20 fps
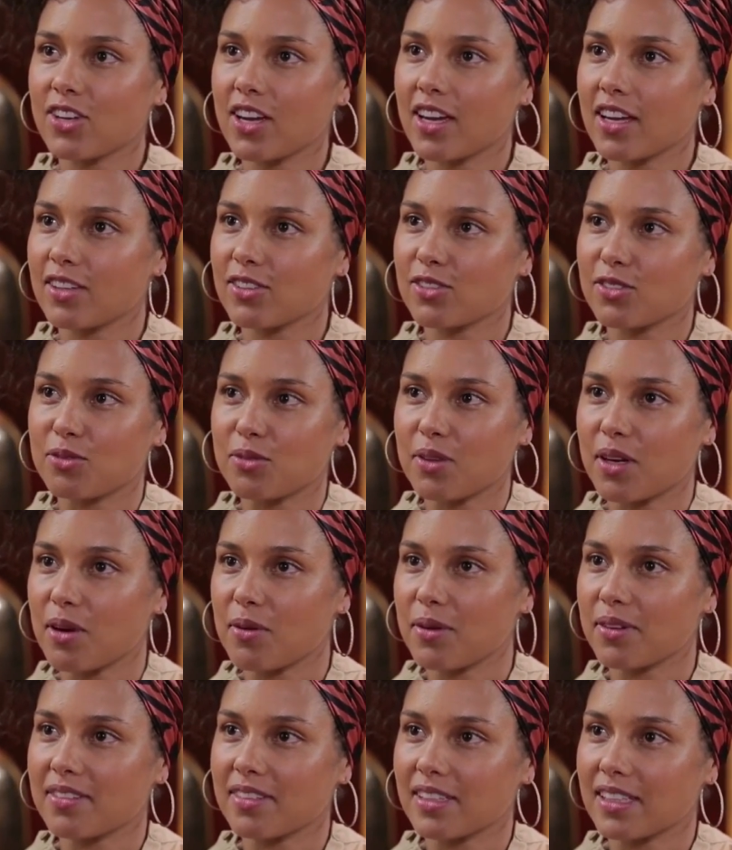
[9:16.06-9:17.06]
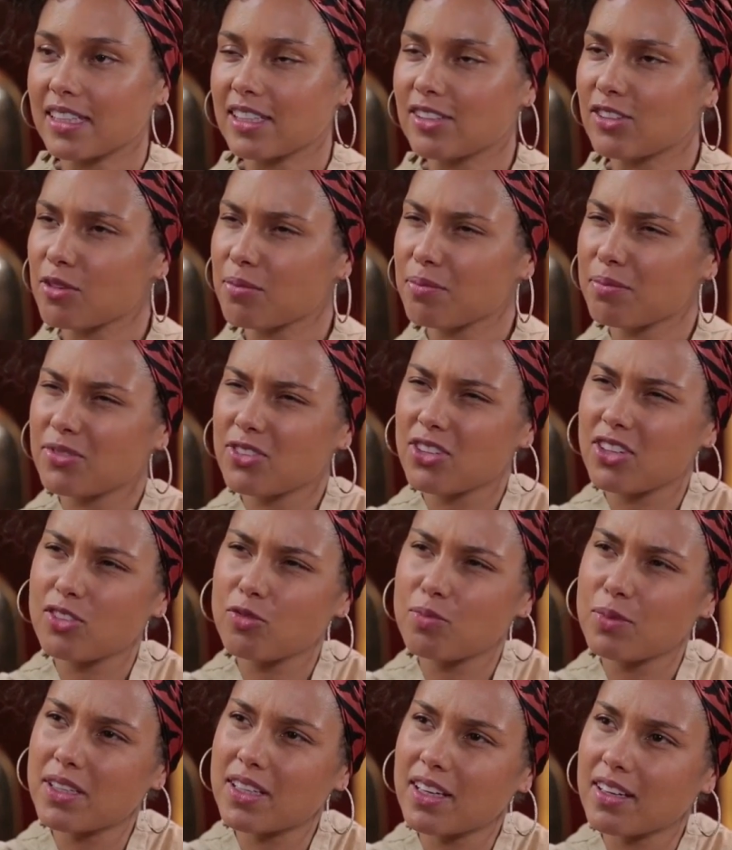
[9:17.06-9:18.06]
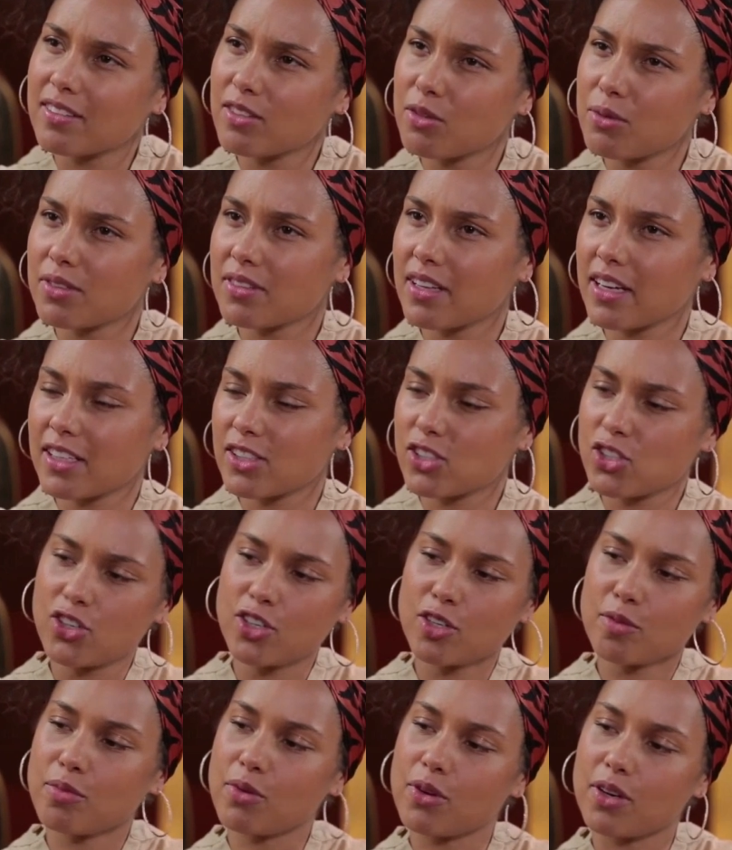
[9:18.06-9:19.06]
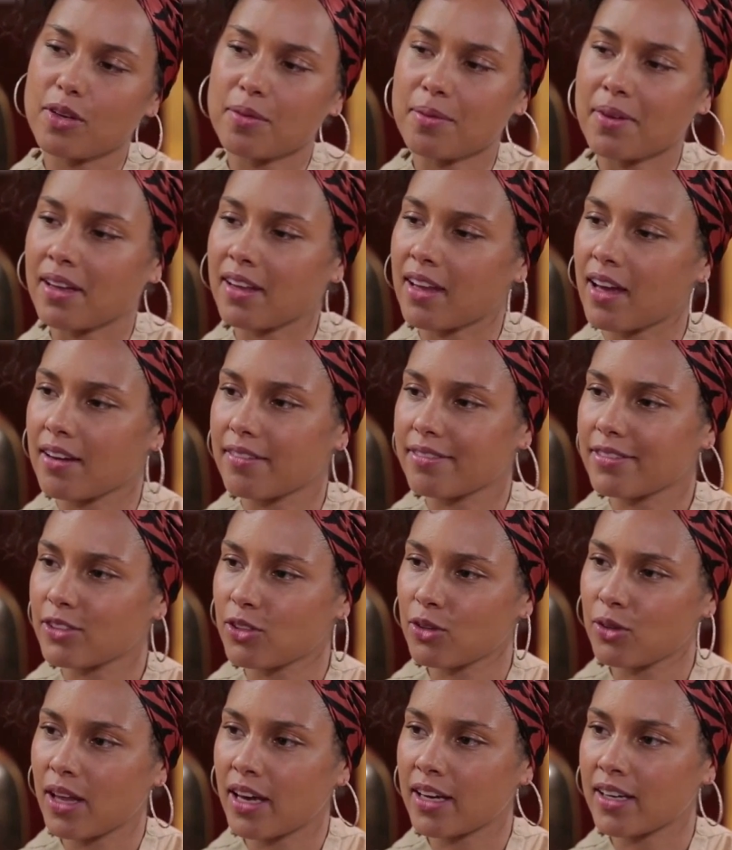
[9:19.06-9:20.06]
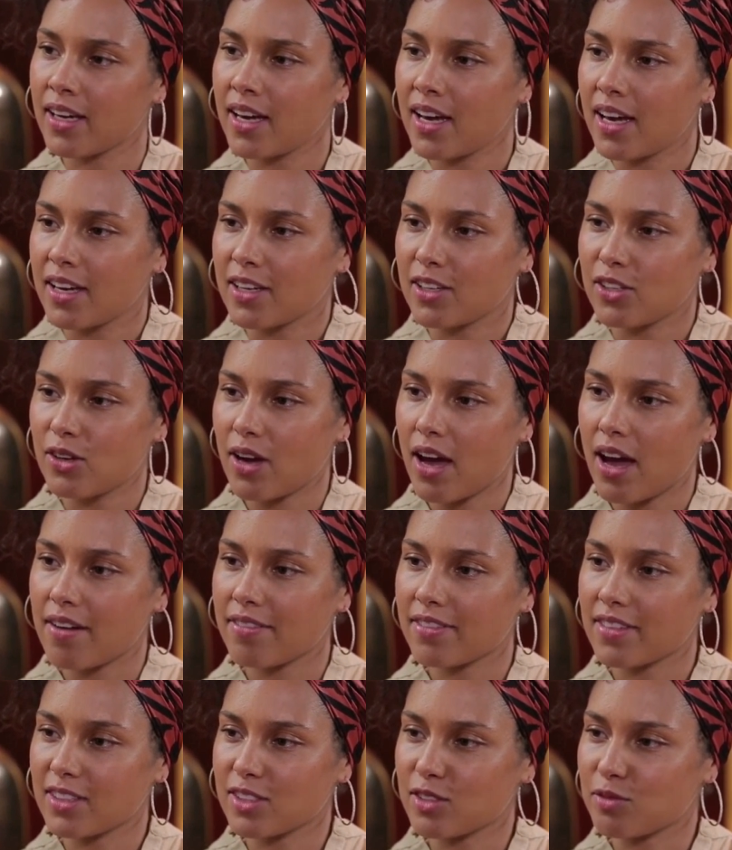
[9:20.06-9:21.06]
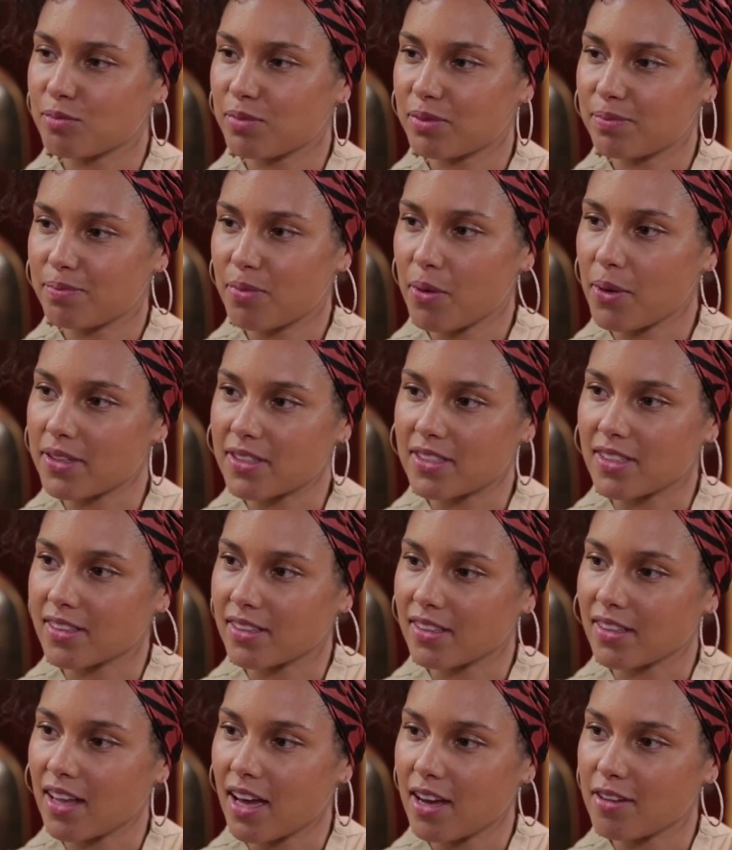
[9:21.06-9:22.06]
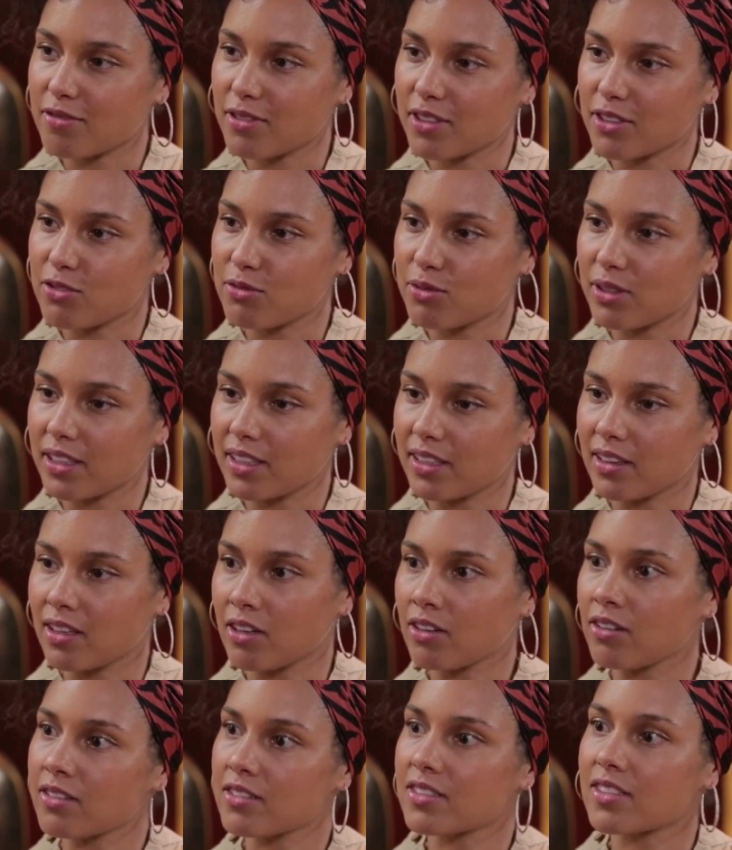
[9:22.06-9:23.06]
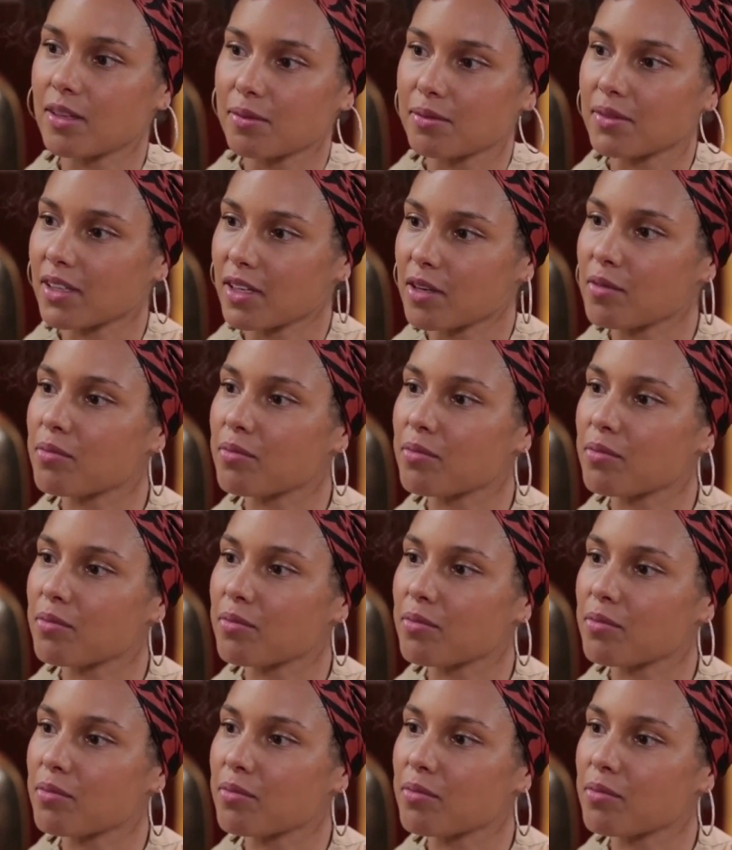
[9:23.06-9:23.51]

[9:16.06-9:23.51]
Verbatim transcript: changed when I went to Egypt just because it was like a turning point in my life. You know, like you have these points in your life where you really learn something